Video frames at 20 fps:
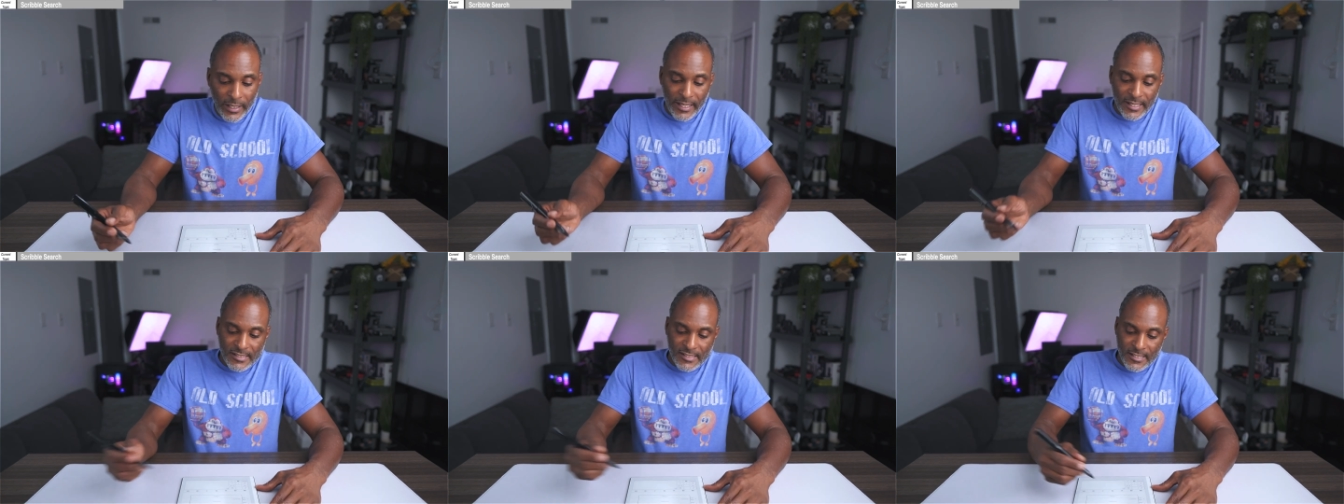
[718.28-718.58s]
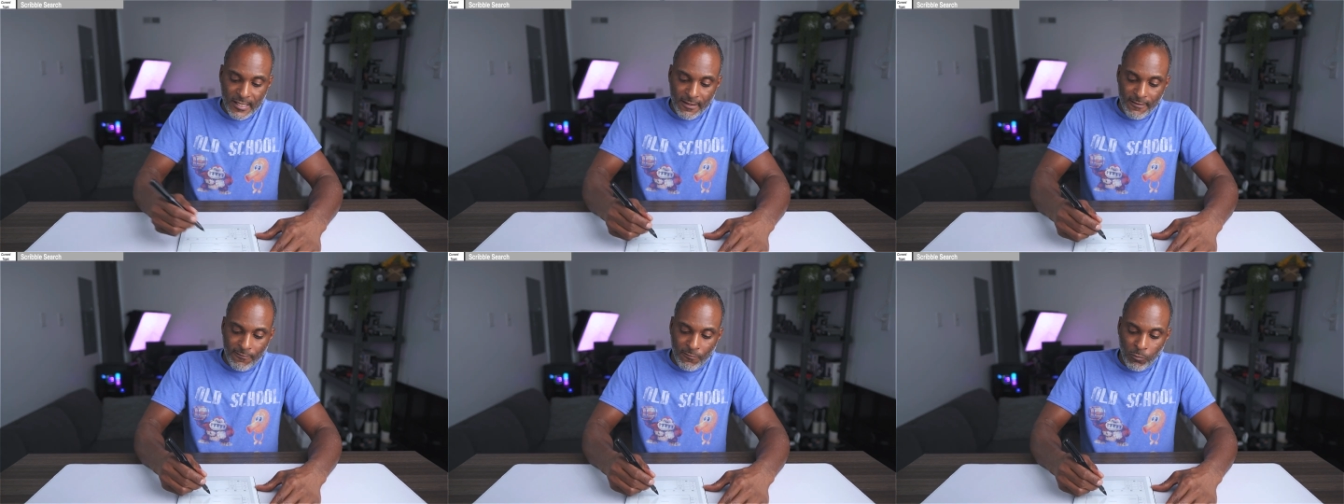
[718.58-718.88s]
is
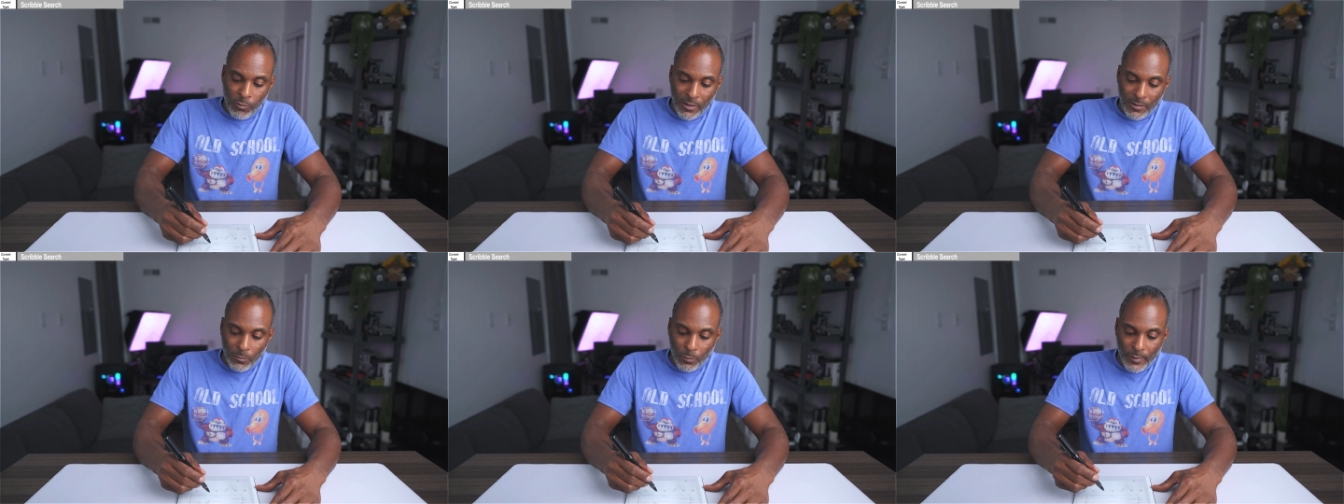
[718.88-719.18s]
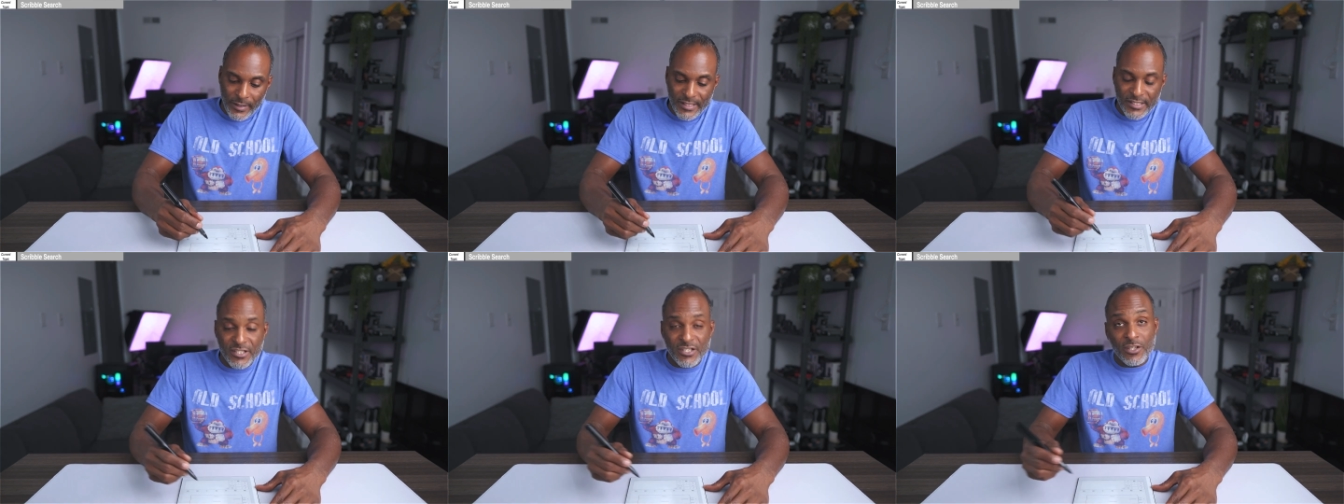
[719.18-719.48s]
if when
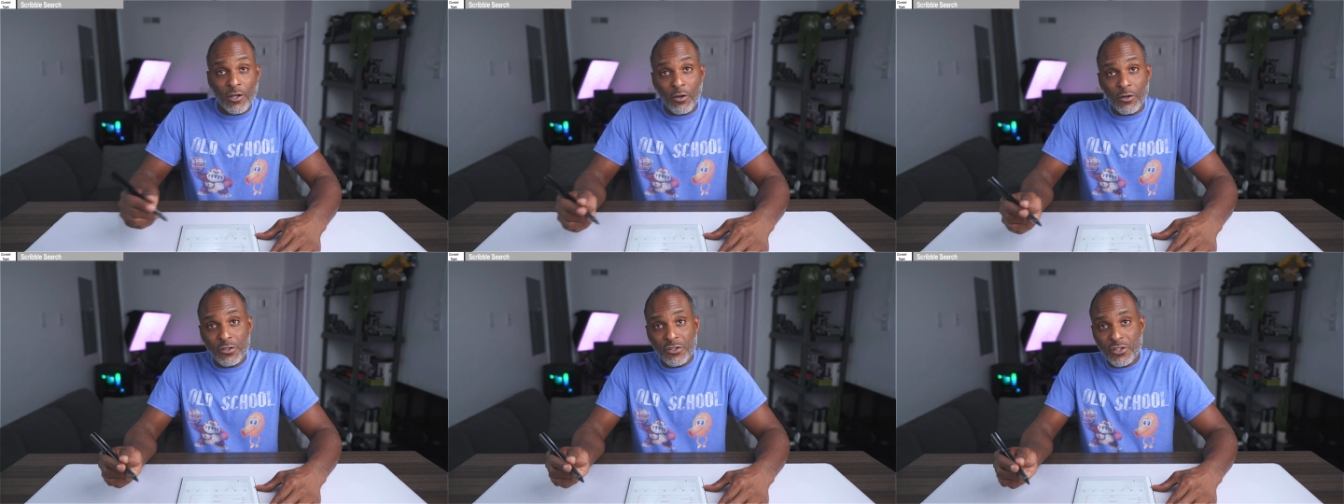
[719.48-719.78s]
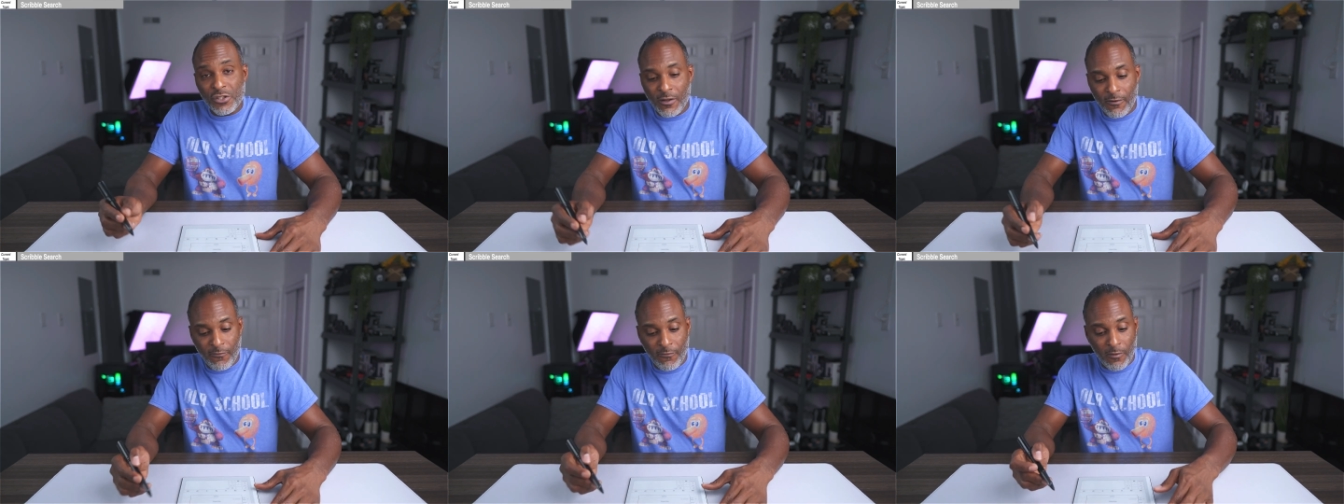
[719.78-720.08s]
we
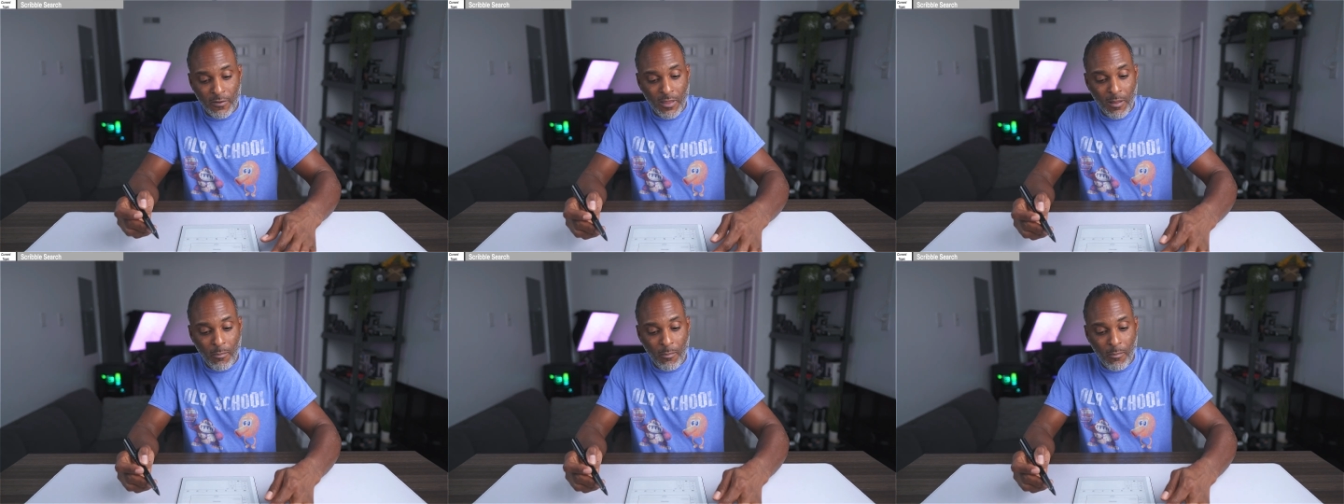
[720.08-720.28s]
searched for the